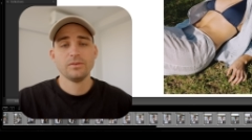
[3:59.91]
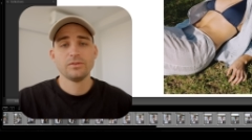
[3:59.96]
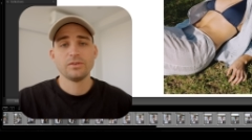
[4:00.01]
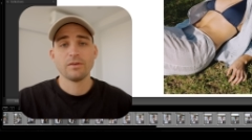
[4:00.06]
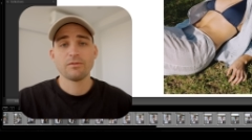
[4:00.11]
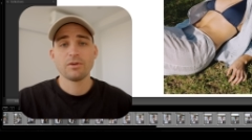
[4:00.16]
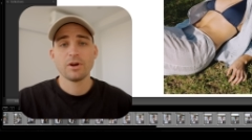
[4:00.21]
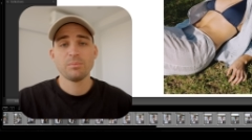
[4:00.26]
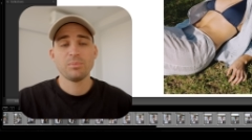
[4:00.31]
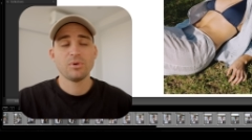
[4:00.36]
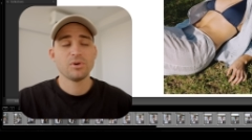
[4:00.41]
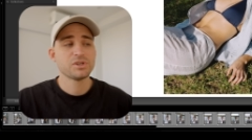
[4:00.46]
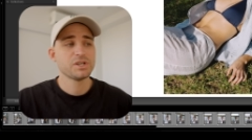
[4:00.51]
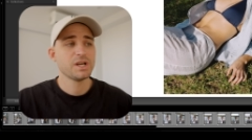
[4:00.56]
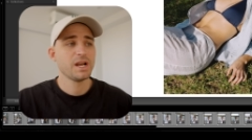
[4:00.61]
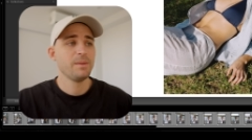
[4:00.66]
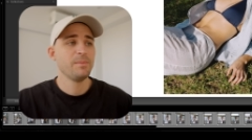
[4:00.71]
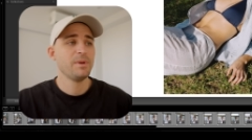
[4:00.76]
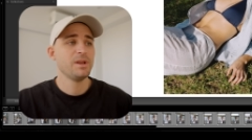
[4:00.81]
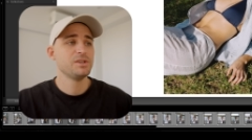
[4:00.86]
So I've got a
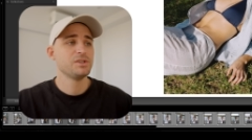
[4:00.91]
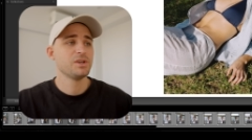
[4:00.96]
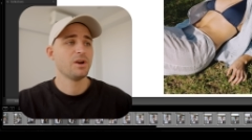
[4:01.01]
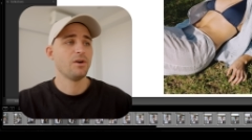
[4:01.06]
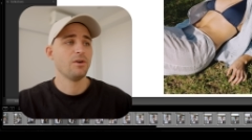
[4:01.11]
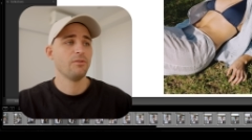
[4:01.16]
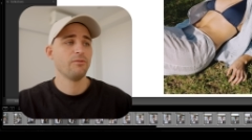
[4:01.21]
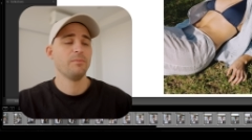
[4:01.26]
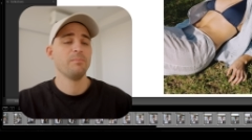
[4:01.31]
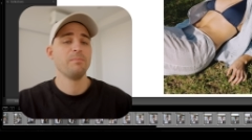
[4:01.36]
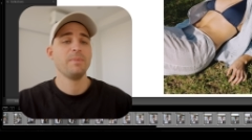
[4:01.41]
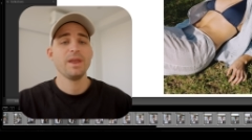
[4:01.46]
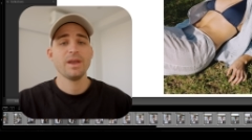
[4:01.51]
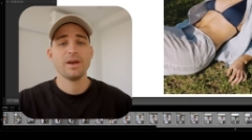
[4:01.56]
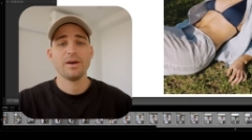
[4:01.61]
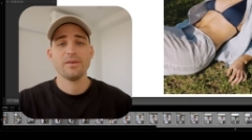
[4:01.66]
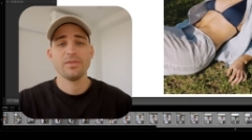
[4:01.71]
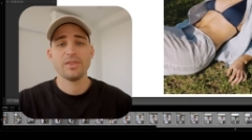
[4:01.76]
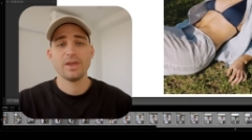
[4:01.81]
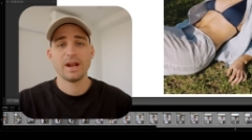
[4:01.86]
portrait image of
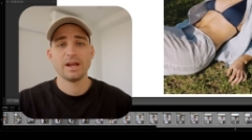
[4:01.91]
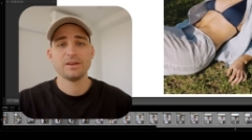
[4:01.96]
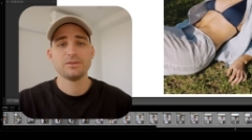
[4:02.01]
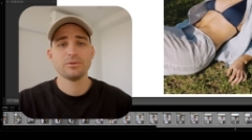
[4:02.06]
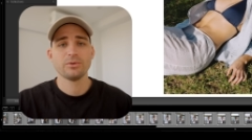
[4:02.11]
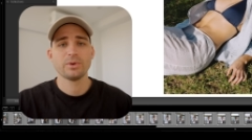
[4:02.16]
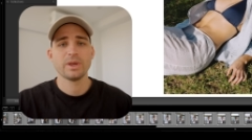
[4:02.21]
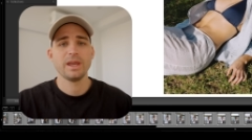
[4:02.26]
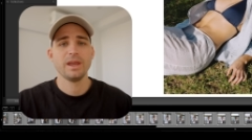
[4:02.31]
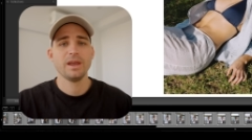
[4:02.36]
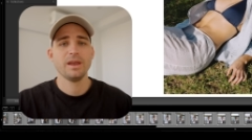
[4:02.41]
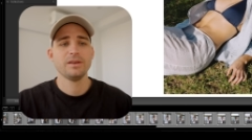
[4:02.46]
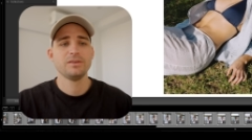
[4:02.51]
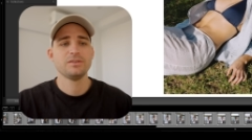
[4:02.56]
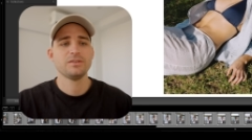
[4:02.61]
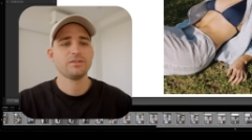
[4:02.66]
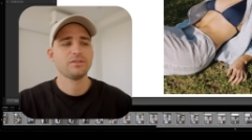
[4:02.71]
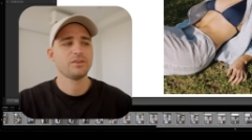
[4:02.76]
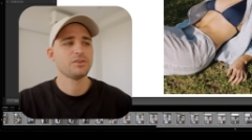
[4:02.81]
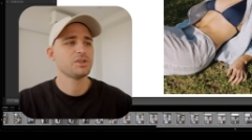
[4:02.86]
Mia that I took here
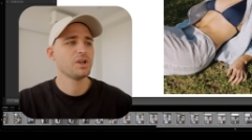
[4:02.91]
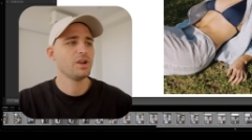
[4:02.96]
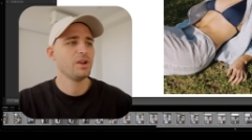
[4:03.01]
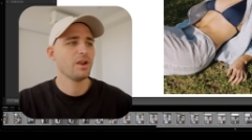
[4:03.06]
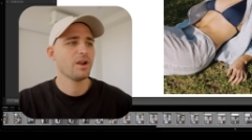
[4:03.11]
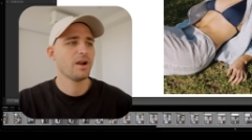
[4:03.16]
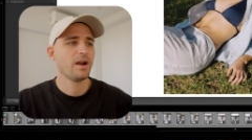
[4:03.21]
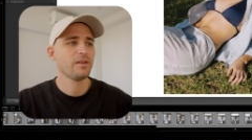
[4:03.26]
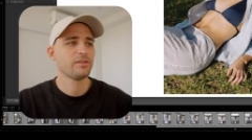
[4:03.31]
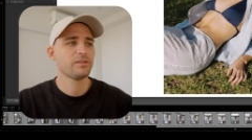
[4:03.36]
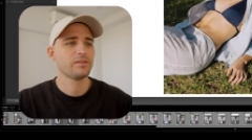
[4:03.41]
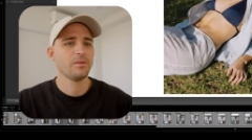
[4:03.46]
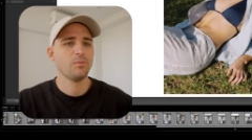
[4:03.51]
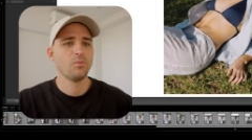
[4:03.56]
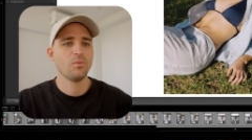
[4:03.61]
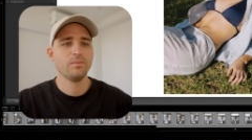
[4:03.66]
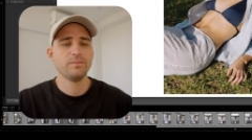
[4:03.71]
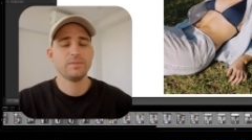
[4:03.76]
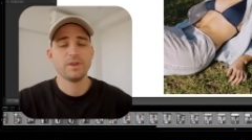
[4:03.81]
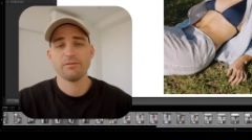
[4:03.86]
just to show you guys
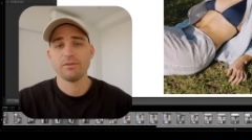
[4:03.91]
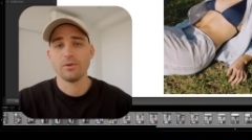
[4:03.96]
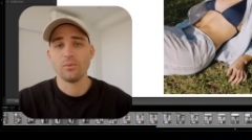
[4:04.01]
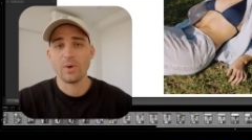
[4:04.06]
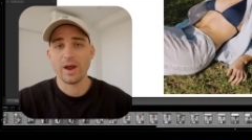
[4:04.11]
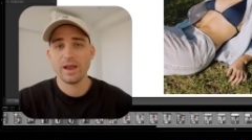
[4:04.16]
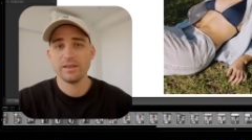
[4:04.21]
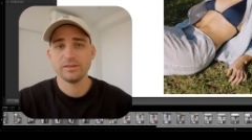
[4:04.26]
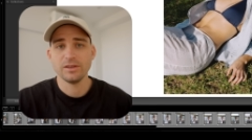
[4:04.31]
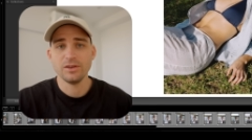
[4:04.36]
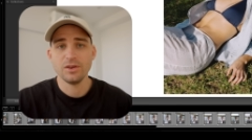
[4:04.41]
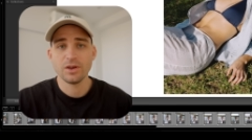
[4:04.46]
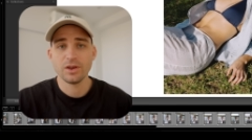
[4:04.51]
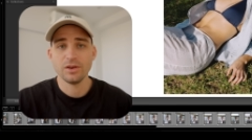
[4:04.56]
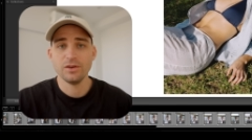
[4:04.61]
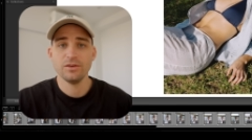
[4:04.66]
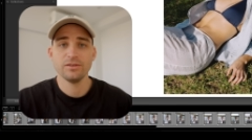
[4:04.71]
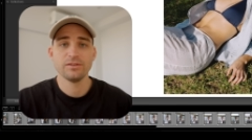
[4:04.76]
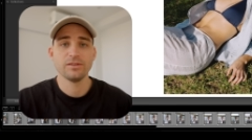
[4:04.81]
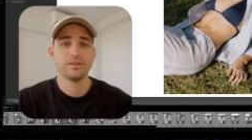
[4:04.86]
some different ways that you
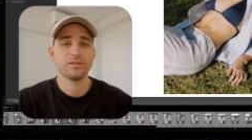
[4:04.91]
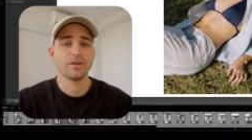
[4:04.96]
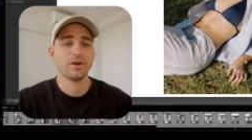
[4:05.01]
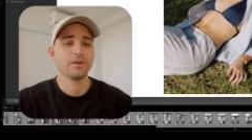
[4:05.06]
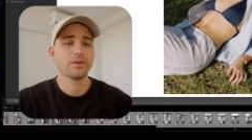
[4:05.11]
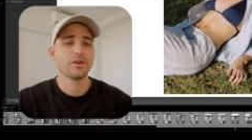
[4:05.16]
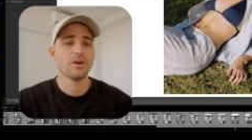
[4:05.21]
can use the tone